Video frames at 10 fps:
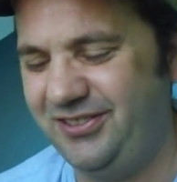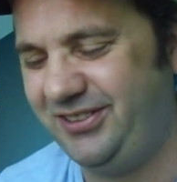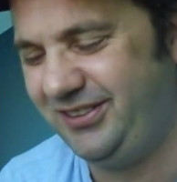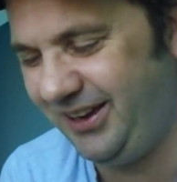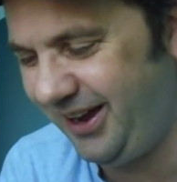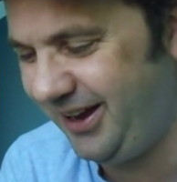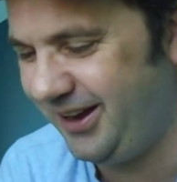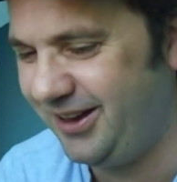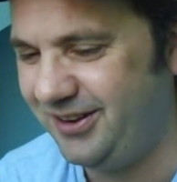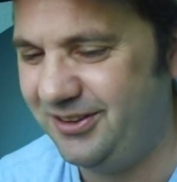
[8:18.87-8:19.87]
of
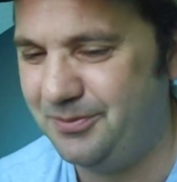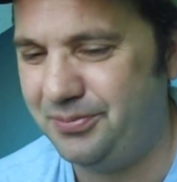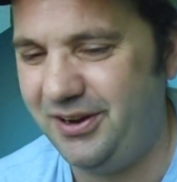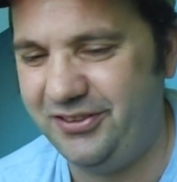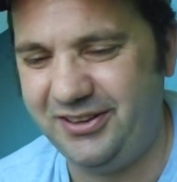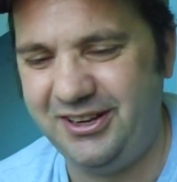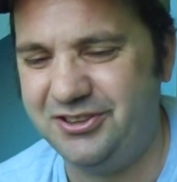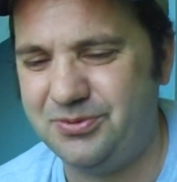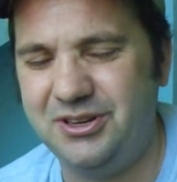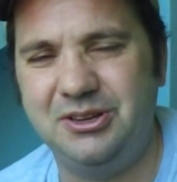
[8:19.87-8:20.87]
sad and depressing, and
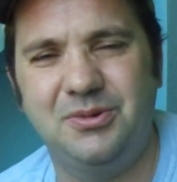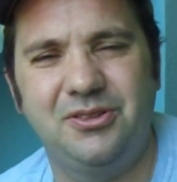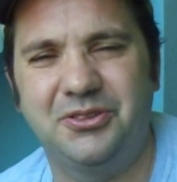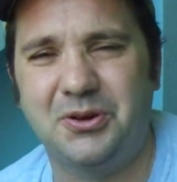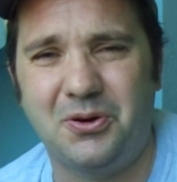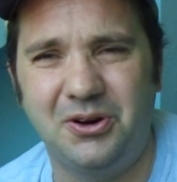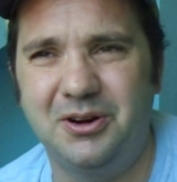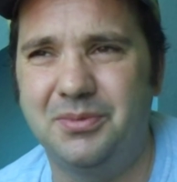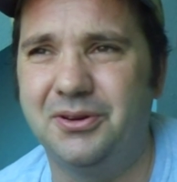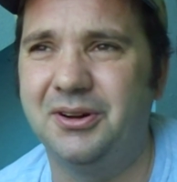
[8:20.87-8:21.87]
it's really one of those
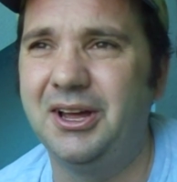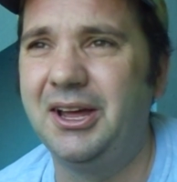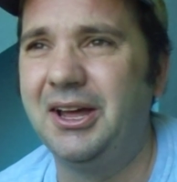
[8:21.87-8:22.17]
horrible